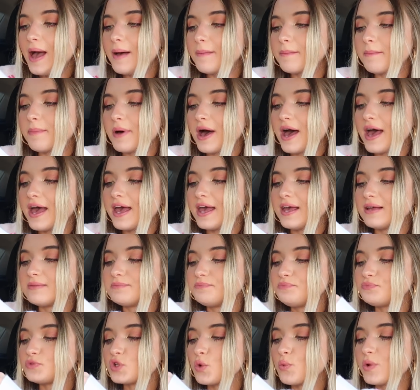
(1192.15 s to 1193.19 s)
But
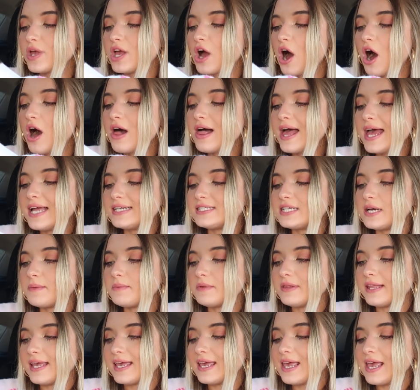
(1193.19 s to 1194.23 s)
we all end up
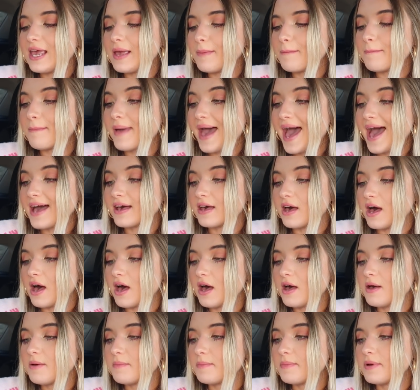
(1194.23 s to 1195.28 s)
linking back
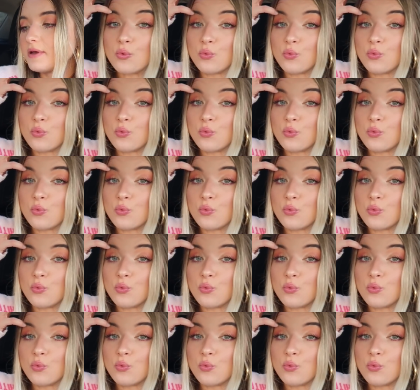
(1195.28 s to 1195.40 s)
up.